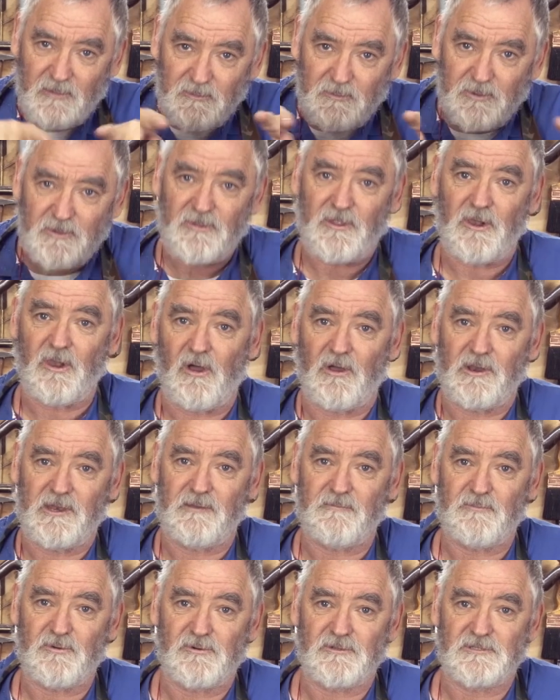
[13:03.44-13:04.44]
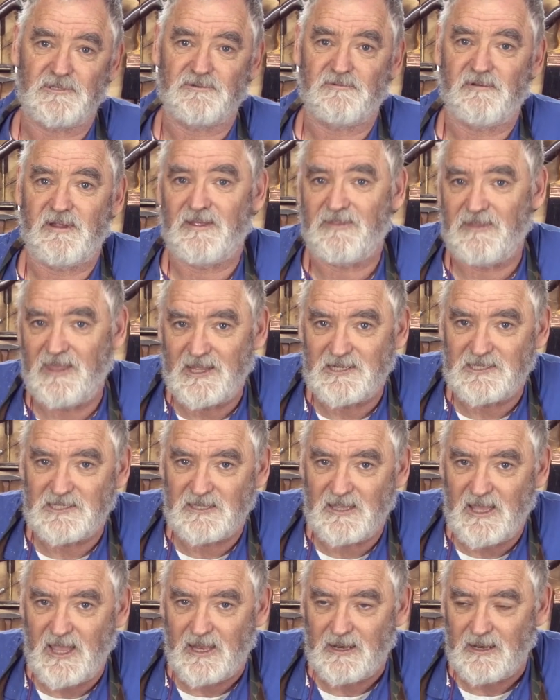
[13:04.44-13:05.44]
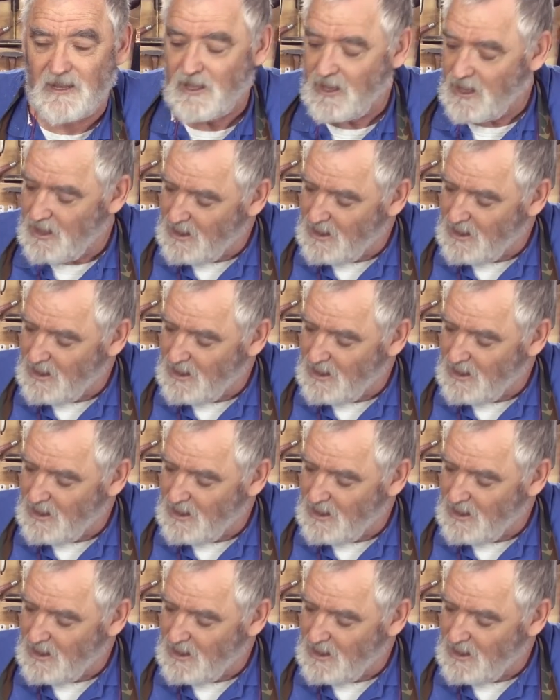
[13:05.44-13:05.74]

we put the lining boards around the edge of that.